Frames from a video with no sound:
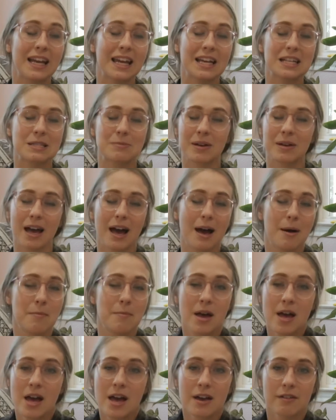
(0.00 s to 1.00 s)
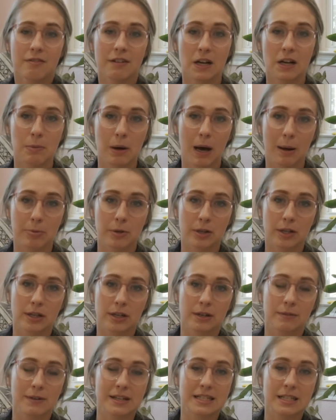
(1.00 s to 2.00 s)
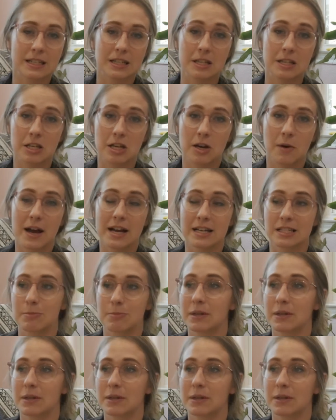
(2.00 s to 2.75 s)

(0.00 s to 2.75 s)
has become very popular recently in the US,